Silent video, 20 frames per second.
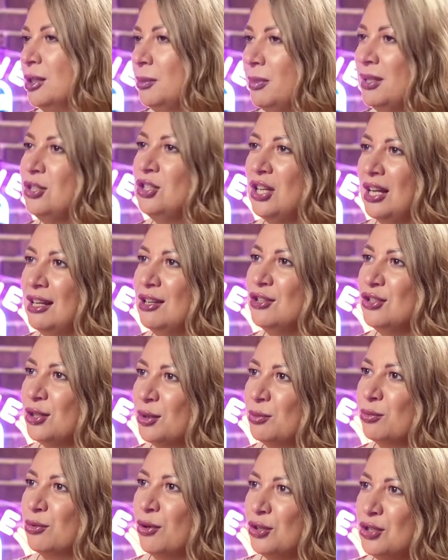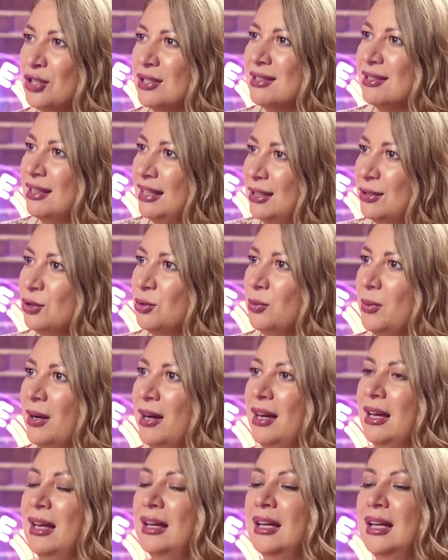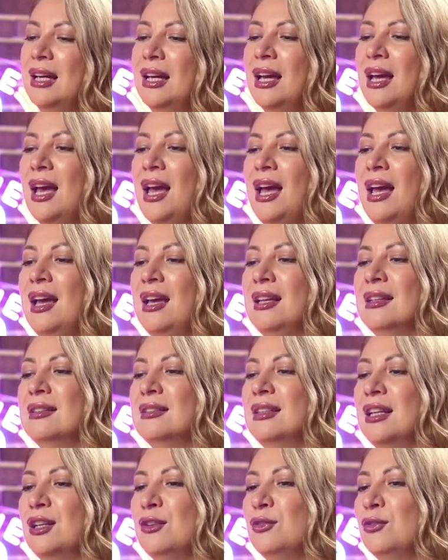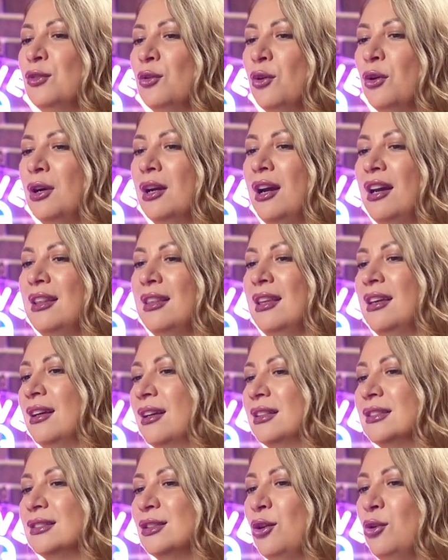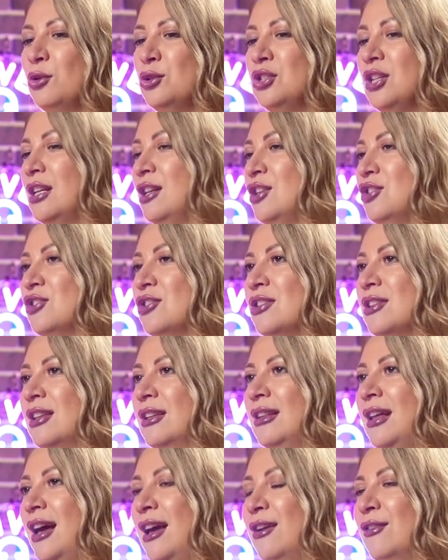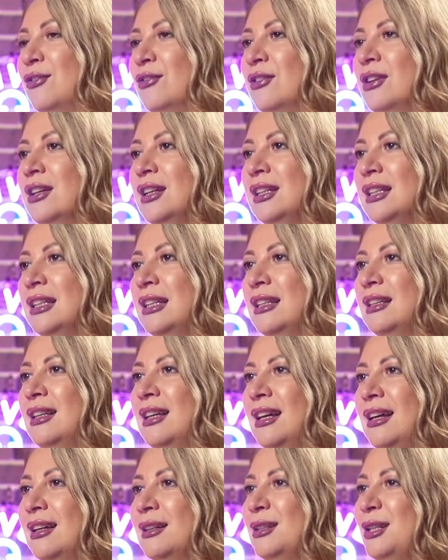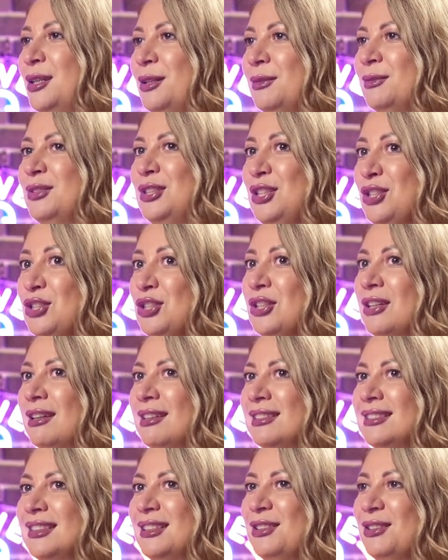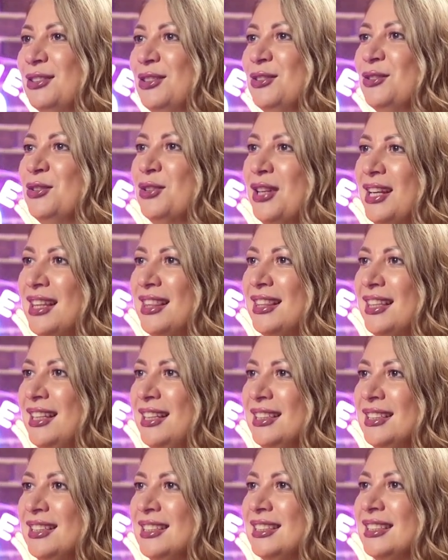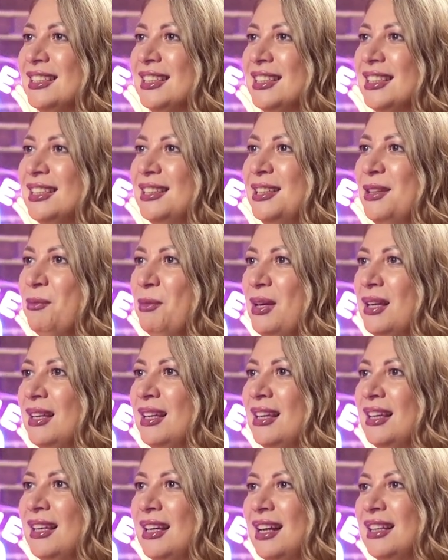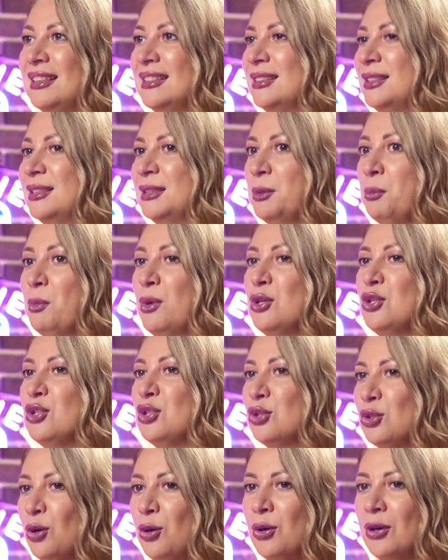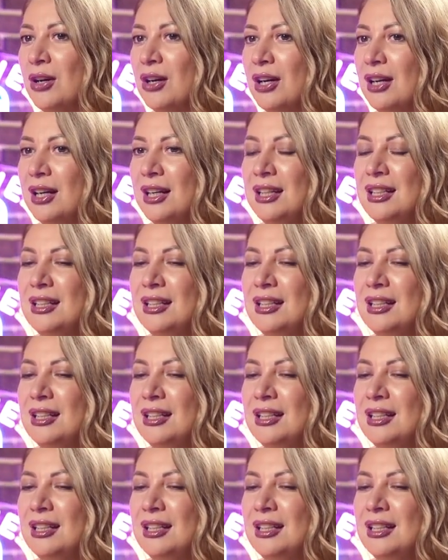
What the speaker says: but challenging projects in Dubai. And therefore, I think as all challenges in life, they're teaching us a lot of great things. They're making us much stronger.